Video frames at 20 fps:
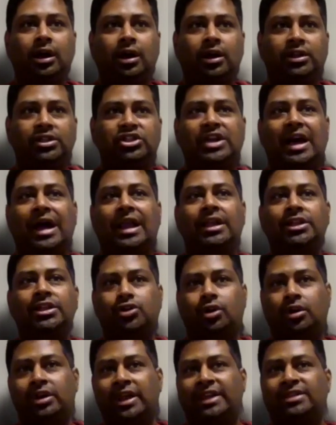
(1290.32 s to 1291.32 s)
challenge
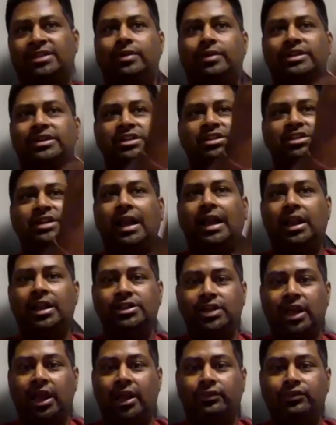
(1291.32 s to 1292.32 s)
or XYZ challenge
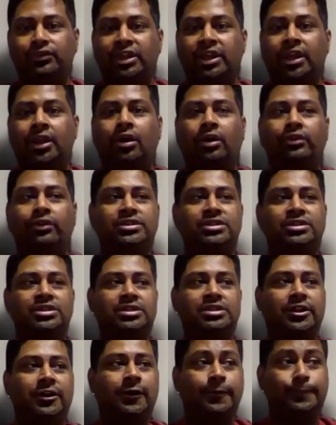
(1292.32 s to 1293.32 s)
I have seen, or this is
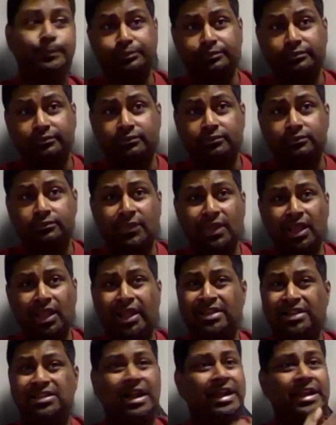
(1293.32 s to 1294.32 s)
the
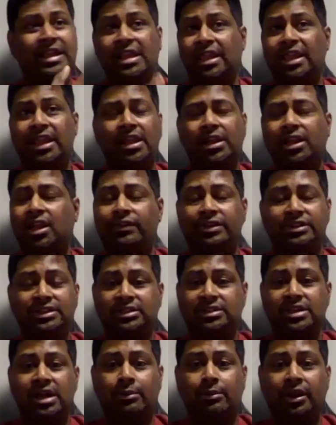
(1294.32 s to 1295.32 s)
exciting key area which is
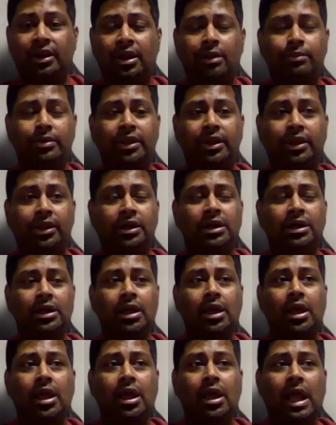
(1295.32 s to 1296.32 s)
coming up here,
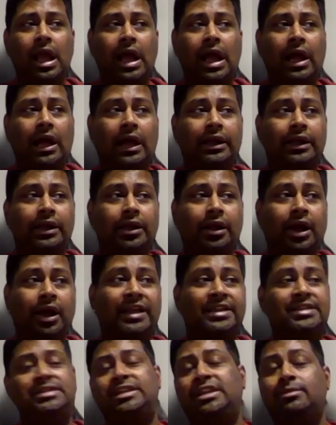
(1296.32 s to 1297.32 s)
and I
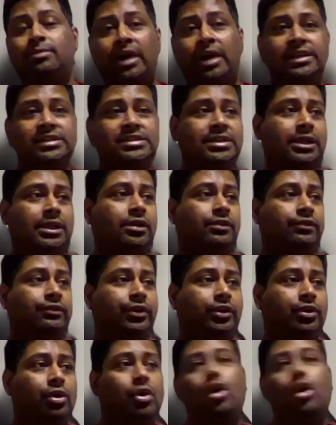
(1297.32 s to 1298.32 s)
see myself,
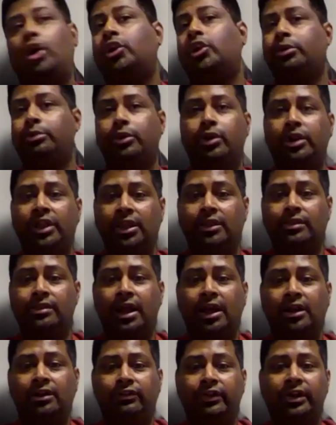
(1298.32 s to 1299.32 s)
contributing in
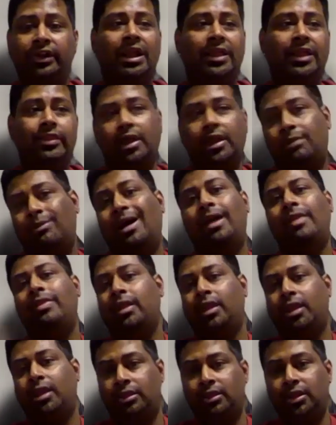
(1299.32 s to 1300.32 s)
that field, and thereby
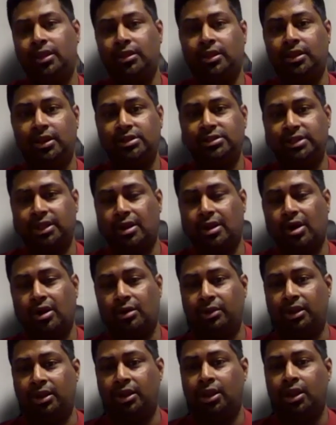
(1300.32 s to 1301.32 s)
in its
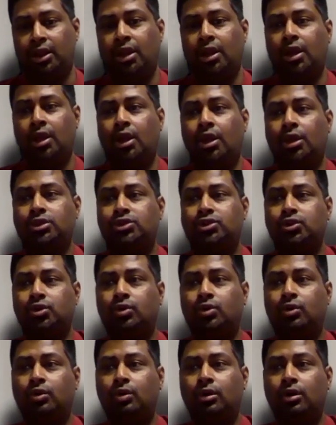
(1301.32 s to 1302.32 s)
economy.
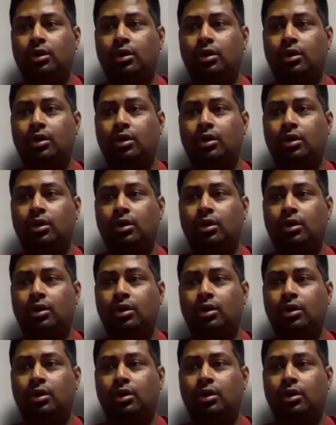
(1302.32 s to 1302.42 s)
So